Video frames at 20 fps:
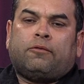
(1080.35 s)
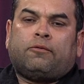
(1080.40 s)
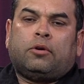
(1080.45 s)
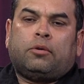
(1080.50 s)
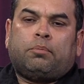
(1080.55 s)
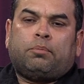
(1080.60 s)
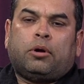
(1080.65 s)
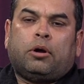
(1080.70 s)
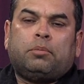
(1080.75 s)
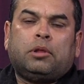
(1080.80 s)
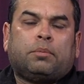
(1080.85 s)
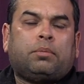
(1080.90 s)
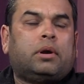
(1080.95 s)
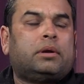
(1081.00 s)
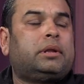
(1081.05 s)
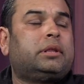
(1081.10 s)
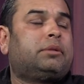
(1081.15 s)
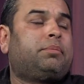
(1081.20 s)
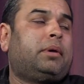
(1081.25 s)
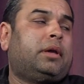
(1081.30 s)
for public
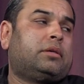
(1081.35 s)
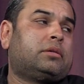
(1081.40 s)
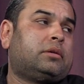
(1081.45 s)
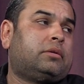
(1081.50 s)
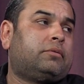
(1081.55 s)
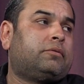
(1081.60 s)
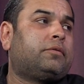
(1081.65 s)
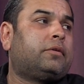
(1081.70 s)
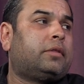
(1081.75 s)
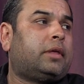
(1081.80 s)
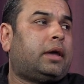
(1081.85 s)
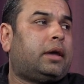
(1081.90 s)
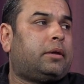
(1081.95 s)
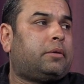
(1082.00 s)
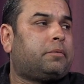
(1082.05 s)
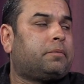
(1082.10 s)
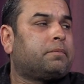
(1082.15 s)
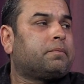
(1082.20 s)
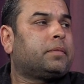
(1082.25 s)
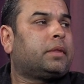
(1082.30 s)
participation for okay,
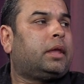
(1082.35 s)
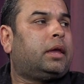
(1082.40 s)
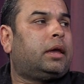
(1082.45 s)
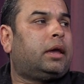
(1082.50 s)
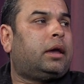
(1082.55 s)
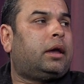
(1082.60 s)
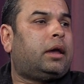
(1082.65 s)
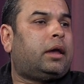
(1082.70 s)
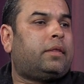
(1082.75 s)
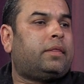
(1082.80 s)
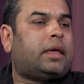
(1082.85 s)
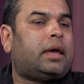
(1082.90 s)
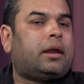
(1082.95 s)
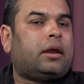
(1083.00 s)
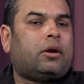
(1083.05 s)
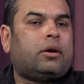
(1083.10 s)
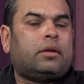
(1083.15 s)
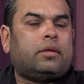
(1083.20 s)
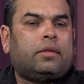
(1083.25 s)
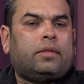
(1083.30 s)
that. Okay. and that
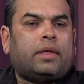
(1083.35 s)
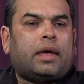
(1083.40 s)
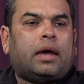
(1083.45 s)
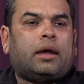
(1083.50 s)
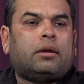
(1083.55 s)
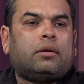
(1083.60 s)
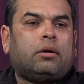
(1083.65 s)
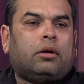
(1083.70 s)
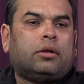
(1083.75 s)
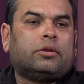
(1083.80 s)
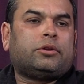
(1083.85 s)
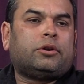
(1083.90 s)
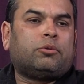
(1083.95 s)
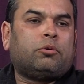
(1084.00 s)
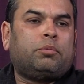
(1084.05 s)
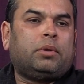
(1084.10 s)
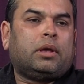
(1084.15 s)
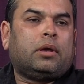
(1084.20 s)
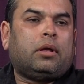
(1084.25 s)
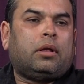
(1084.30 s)
er that altar will
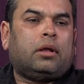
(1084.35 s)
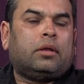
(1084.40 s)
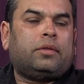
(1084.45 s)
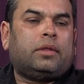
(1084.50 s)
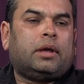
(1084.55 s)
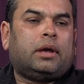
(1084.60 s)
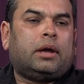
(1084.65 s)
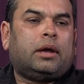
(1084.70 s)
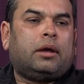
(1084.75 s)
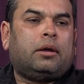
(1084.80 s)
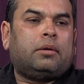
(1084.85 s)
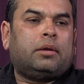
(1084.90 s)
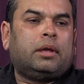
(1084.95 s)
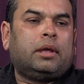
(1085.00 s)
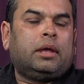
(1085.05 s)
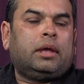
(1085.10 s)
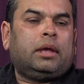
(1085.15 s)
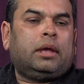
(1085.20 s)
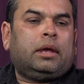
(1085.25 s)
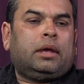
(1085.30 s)
be called the uh,
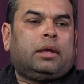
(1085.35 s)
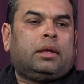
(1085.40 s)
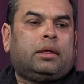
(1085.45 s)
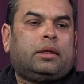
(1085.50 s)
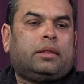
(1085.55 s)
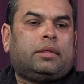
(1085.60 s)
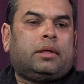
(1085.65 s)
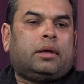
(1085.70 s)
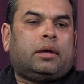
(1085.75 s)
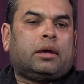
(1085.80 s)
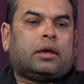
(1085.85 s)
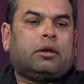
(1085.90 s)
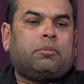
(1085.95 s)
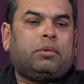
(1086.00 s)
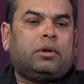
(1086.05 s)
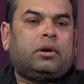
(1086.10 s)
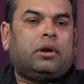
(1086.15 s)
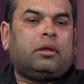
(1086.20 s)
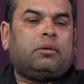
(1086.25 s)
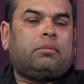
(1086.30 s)
the
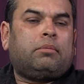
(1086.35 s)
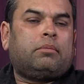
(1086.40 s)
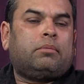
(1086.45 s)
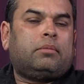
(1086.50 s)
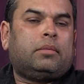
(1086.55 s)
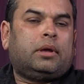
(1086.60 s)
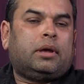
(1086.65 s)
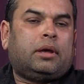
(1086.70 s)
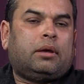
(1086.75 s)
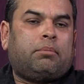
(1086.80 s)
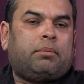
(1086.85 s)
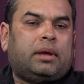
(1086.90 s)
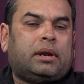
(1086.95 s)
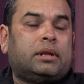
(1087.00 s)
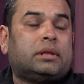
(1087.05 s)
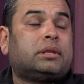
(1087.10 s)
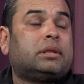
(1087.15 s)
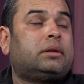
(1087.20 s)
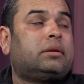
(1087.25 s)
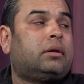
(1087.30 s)
community uh,
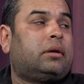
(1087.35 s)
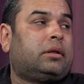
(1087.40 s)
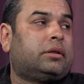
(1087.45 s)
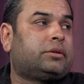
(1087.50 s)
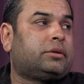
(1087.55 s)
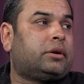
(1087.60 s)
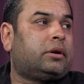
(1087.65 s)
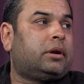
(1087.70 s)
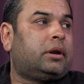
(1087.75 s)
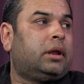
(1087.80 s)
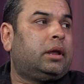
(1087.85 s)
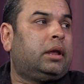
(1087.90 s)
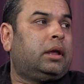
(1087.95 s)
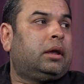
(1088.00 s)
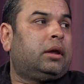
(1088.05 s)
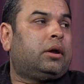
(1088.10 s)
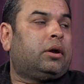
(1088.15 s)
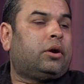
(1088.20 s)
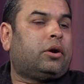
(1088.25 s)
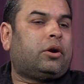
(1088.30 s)
medicine altar.
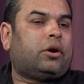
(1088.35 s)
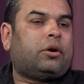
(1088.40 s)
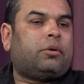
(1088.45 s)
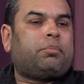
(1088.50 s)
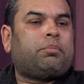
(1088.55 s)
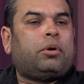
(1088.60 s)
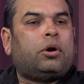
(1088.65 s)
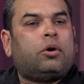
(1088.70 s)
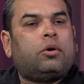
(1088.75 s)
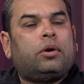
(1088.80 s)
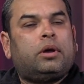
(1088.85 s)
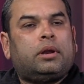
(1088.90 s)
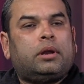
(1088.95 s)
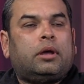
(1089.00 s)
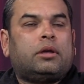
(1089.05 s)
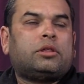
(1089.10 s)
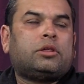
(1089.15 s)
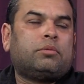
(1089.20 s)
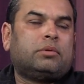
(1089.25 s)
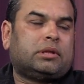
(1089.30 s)
Her poet,
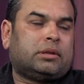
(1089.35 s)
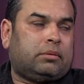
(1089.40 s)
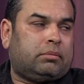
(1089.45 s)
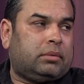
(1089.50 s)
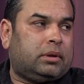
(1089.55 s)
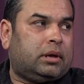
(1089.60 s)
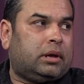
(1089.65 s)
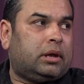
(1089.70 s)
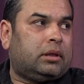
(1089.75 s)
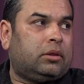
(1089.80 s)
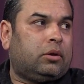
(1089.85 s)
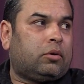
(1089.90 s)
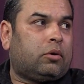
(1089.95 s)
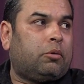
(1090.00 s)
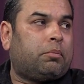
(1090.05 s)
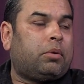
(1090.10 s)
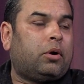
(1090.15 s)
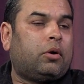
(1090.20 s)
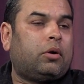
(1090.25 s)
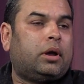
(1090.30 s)
uh, she was a, a, local
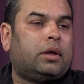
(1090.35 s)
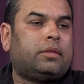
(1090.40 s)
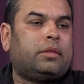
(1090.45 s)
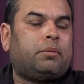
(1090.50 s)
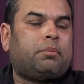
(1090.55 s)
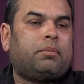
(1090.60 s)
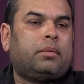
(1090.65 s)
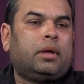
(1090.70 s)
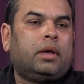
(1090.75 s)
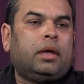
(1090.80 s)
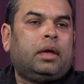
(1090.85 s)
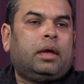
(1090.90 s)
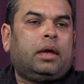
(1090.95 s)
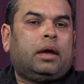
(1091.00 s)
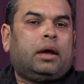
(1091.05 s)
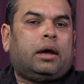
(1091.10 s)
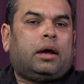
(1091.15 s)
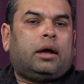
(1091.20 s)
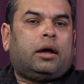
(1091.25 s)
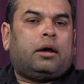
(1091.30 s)
poet. The,
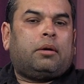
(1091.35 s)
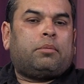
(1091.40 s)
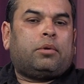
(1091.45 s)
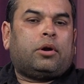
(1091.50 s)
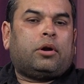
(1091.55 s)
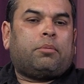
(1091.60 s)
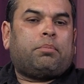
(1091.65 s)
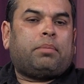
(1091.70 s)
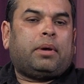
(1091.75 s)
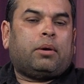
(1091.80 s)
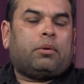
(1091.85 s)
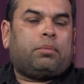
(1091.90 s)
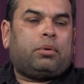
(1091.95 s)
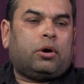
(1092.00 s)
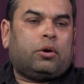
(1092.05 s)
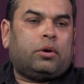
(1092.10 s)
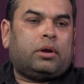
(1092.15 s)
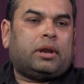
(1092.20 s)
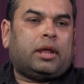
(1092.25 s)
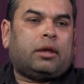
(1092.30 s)
um, her
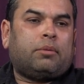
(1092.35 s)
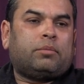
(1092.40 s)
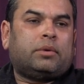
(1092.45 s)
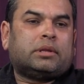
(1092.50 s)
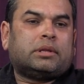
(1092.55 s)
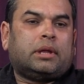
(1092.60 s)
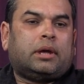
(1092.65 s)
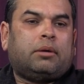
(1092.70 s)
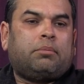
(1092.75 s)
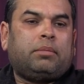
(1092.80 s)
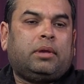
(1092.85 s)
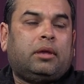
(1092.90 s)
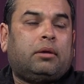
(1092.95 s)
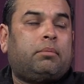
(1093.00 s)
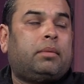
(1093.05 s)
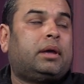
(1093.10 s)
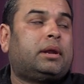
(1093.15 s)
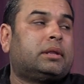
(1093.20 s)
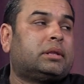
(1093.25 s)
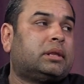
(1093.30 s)
poet name was uh, Mia
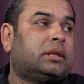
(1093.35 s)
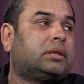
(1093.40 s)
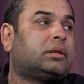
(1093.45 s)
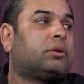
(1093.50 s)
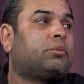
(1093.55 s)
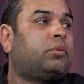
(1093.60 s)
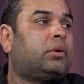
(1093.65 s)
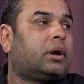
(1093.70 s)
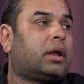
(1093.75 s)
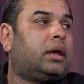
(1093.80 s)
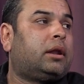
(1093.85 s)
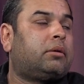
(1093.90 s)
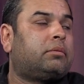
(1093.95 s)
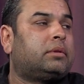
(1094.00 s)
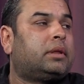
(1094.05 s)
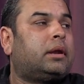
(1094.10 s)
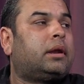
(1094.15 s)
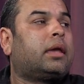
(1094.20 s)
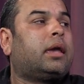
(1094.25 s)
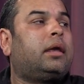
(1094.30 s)
Medicine, so we are kind of
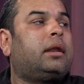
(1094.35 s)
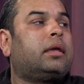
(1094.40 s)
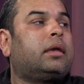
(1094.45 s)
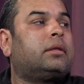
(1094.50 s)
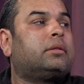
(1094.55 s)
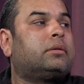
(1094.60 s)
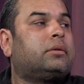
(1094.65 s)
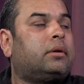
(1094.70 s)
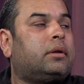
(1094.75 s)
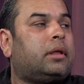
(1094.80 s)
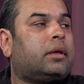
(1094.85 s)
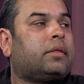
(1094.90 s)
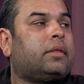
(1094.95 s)
dedicating it to her like